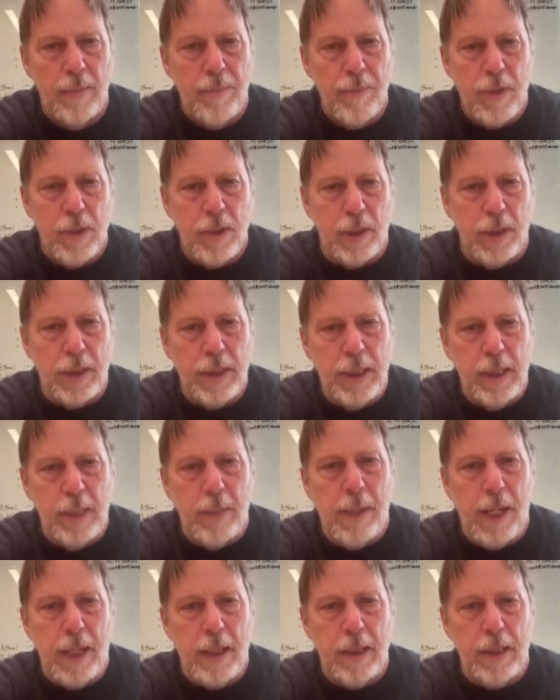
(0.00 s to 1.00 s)
So I did
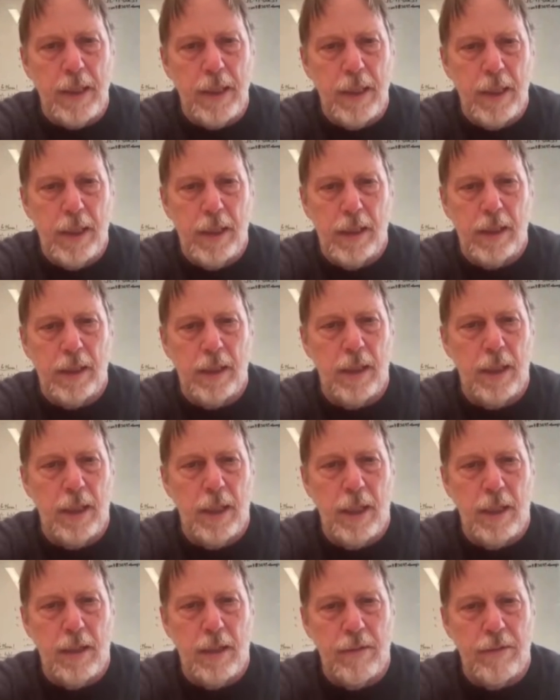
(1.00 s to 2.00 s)
about a year
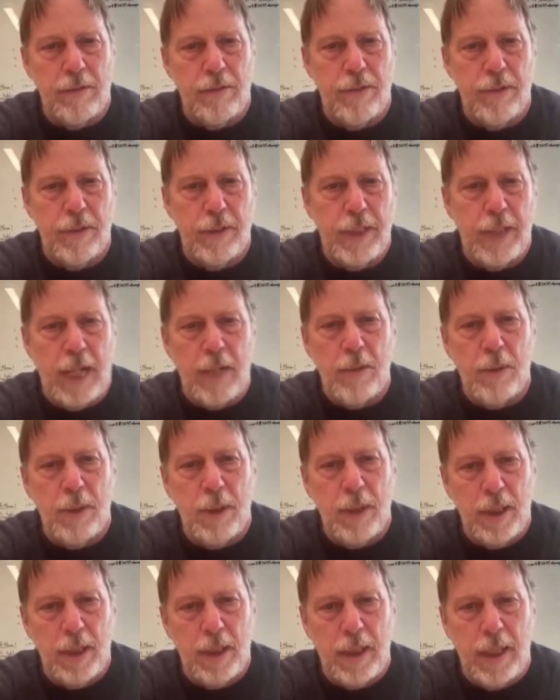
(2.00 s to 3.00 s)
of tech
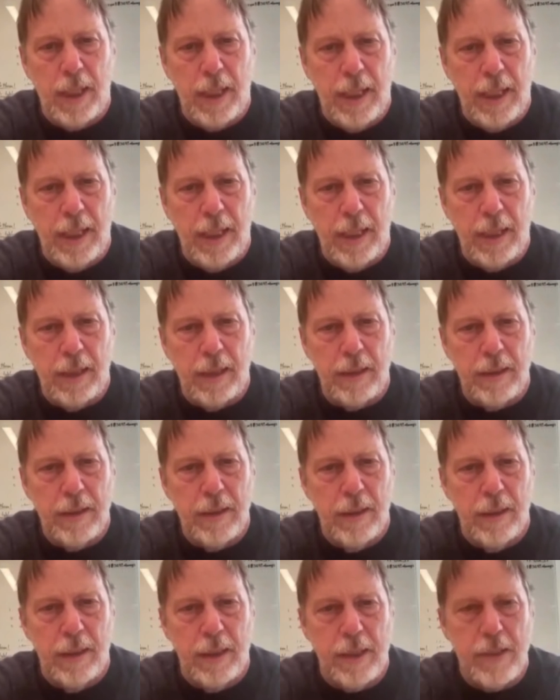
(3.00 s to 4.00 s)
work and,
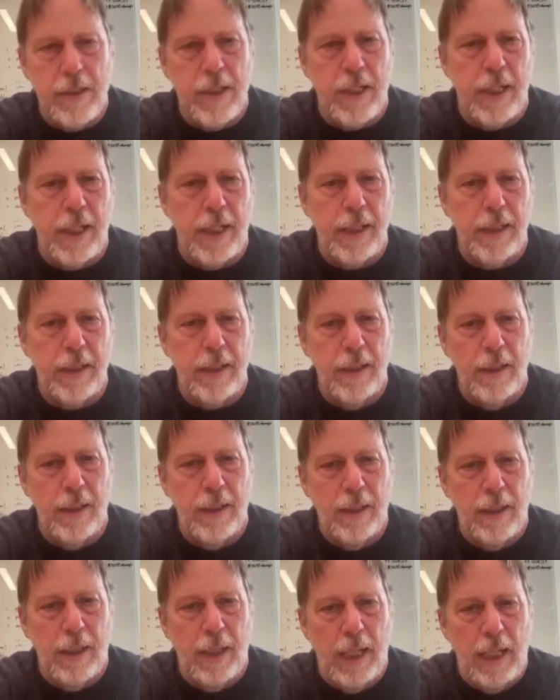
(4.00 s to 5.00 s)
let's say,
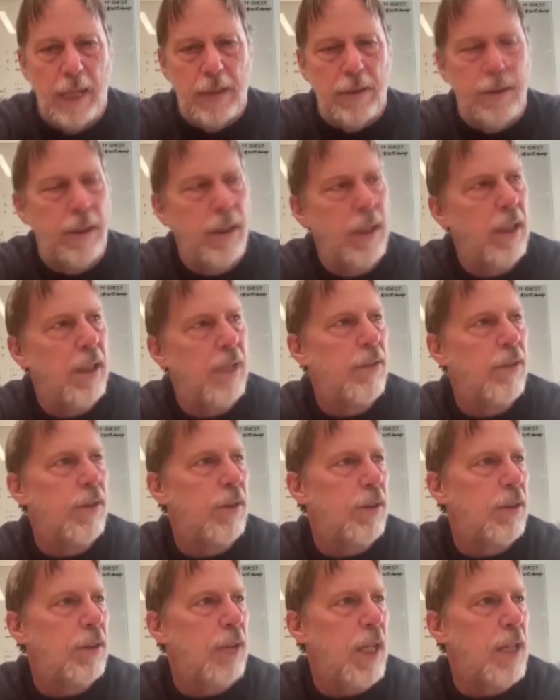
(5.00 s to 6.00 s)

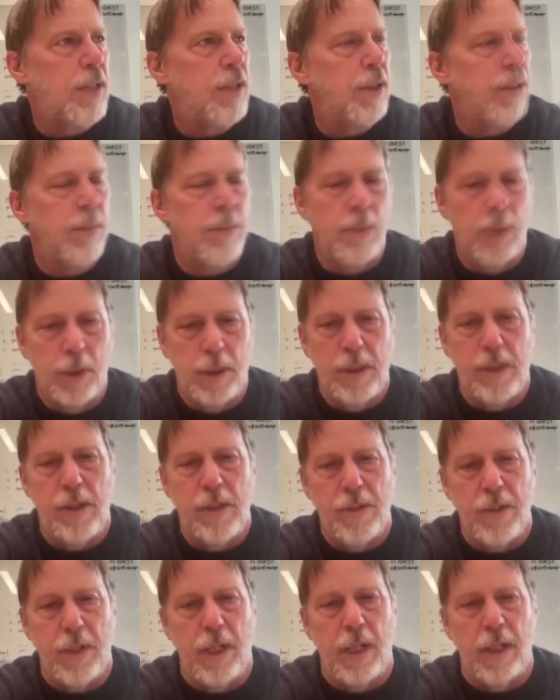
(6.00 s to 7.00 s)
entry-level logic board
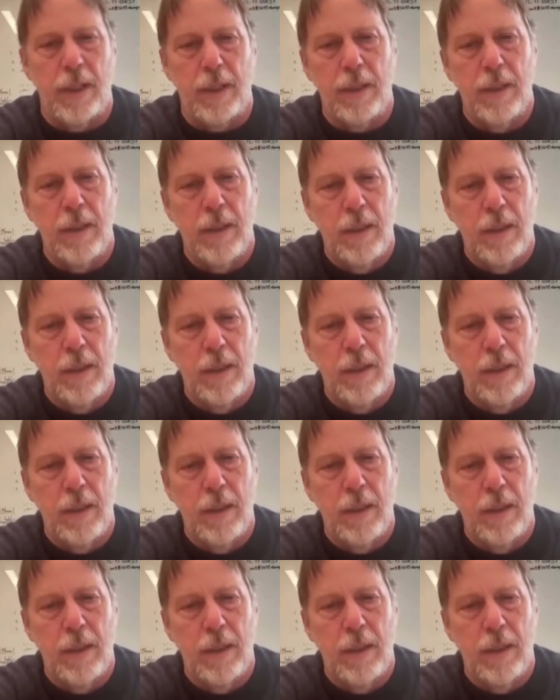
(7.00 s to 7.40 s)
design.